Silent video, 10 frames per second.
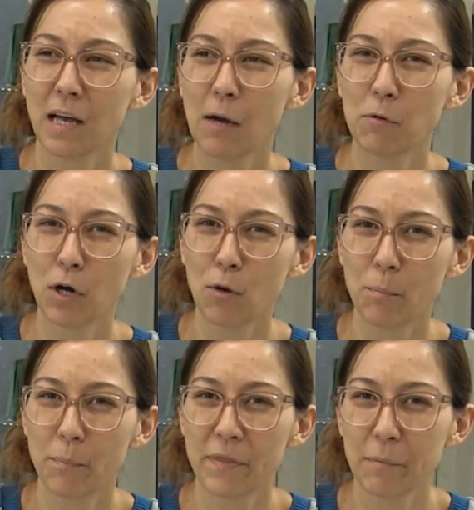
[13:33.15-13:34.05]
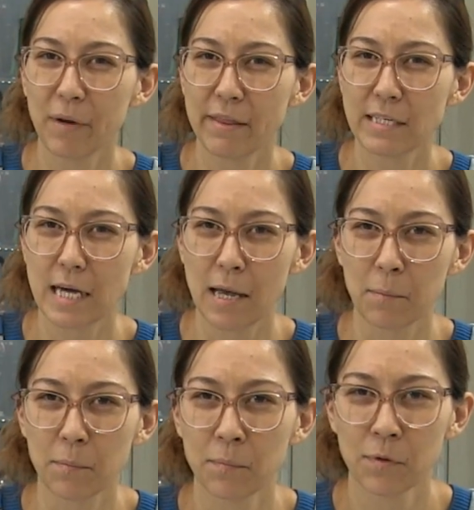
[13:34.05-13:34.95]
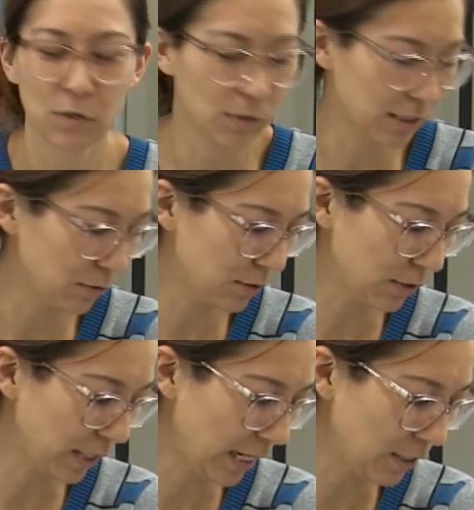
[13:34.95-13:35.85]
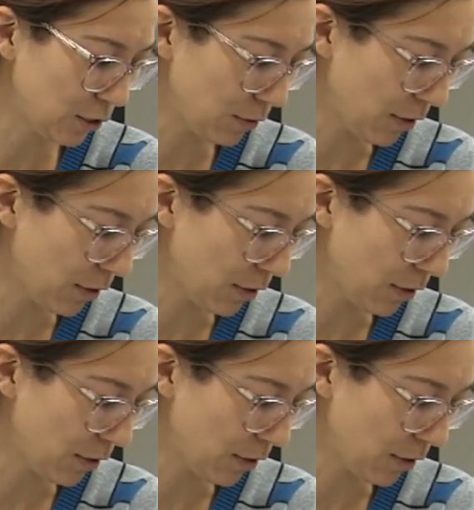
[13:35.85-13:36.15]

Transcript: I would hope that by the time you get to a certain age, you